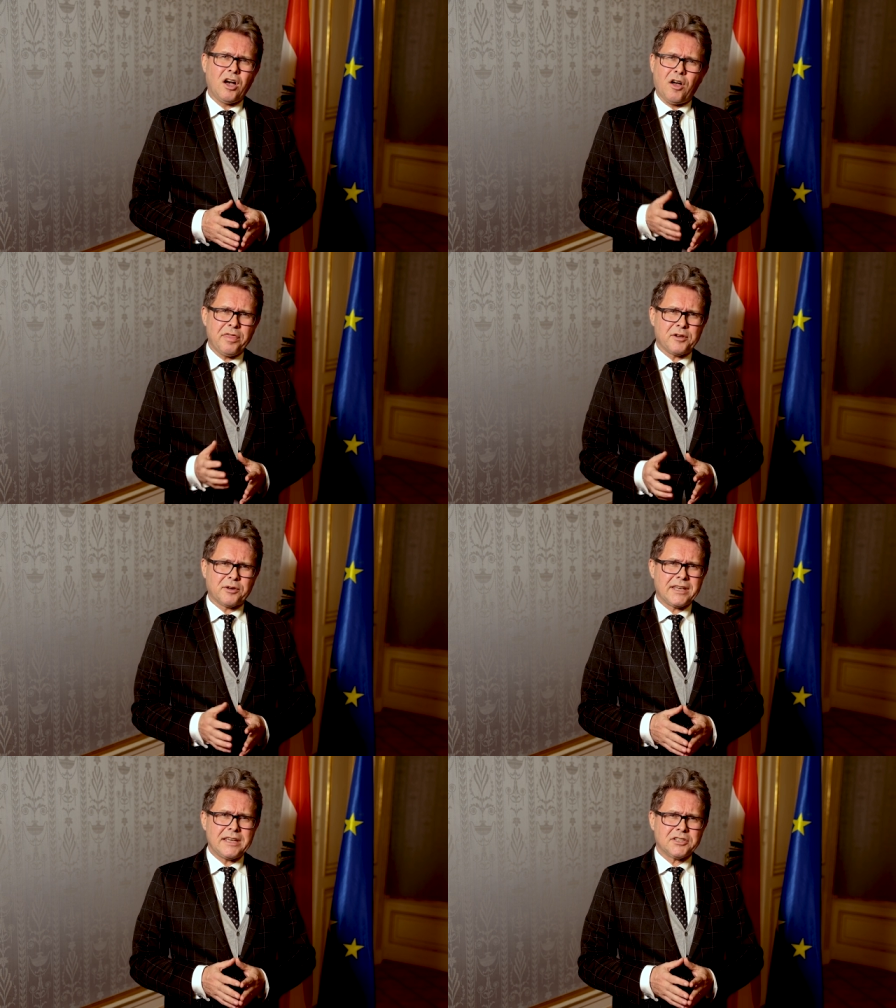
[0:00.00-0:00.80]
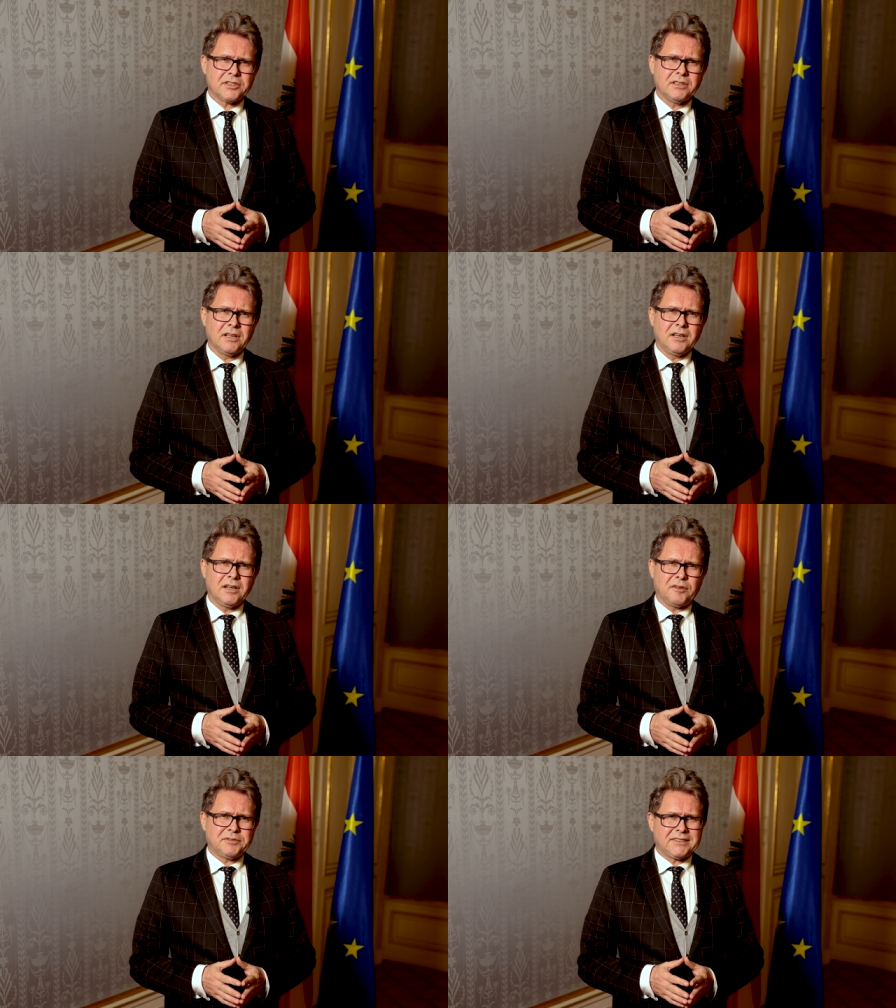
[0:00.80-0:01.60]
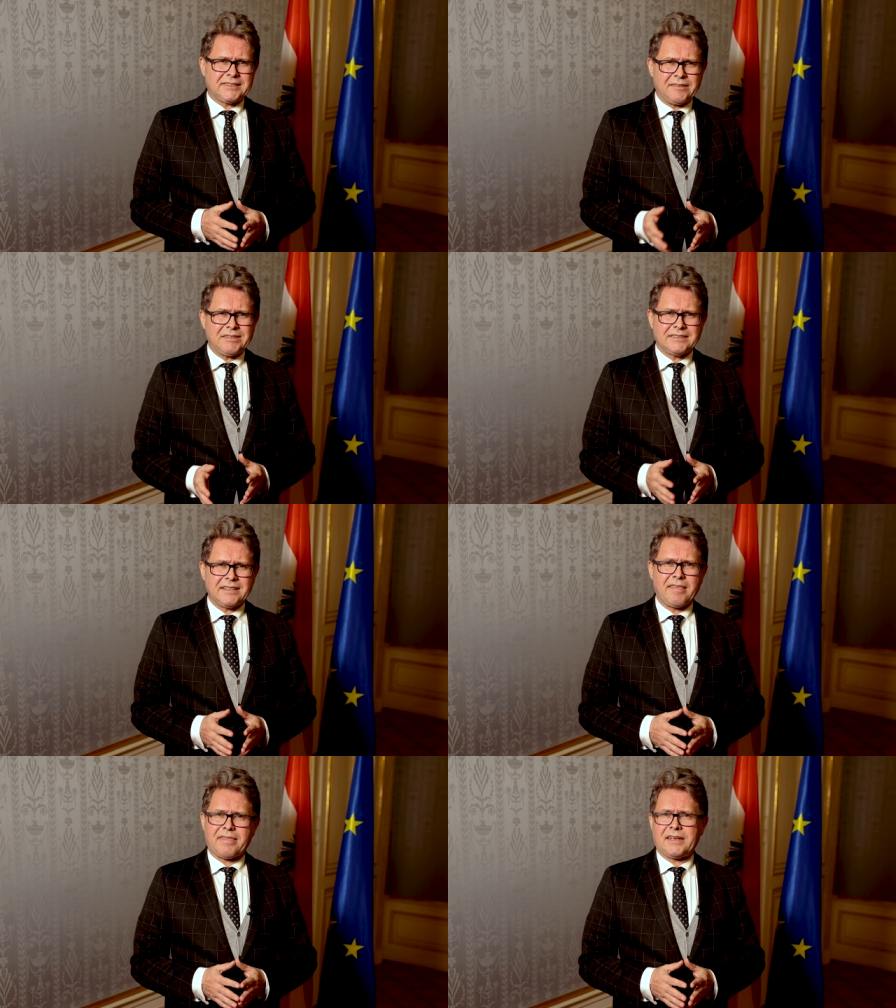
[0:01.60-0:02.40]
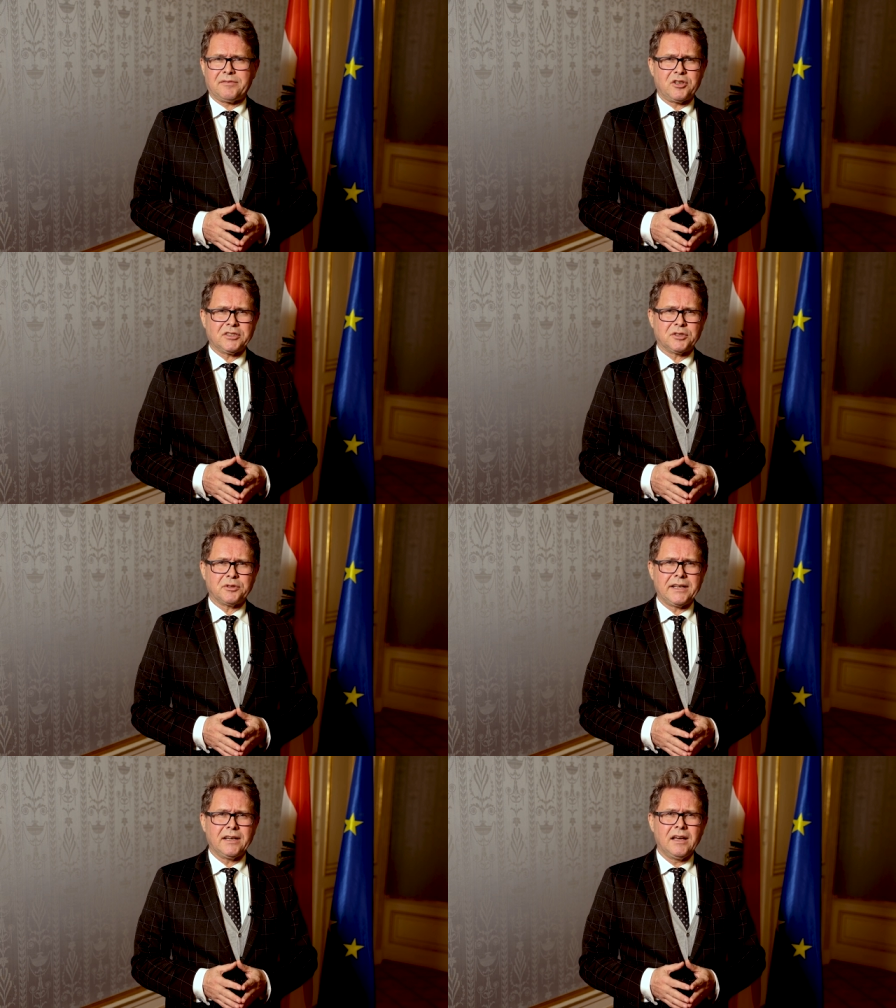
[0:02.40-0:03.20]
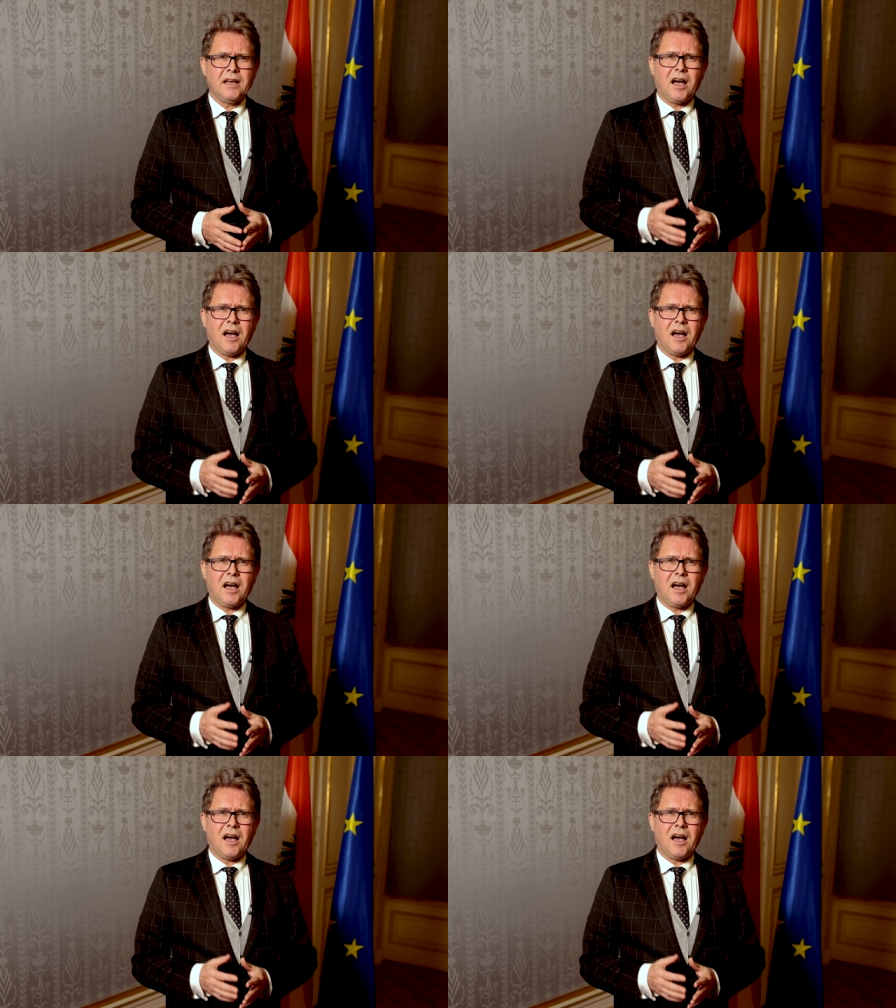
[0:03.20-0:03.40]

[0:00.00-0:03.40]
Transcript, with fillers: on the occasion of the 70th anniversary